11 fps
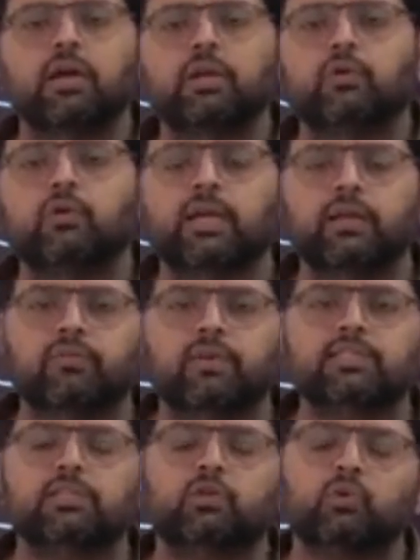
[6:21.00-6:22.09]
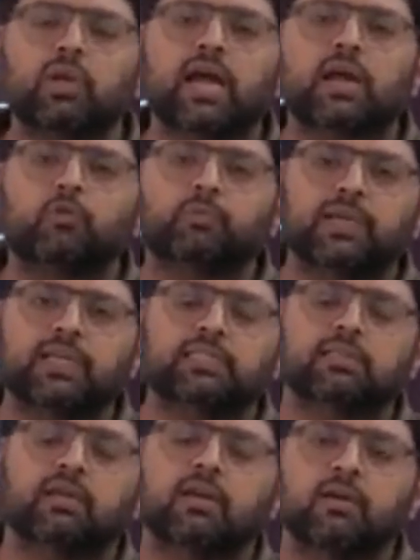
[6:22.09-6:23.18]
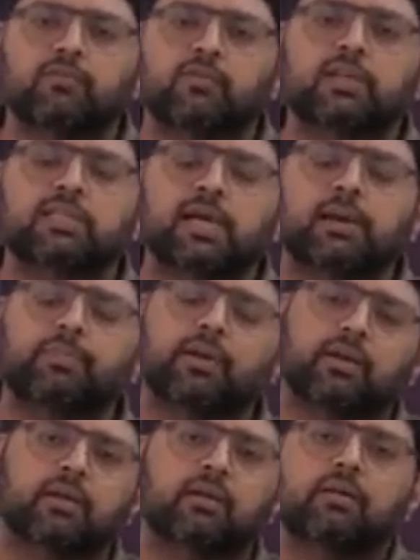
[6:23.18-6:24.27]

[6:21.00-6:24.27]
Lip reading: you invest 2 lakh rupees, for example,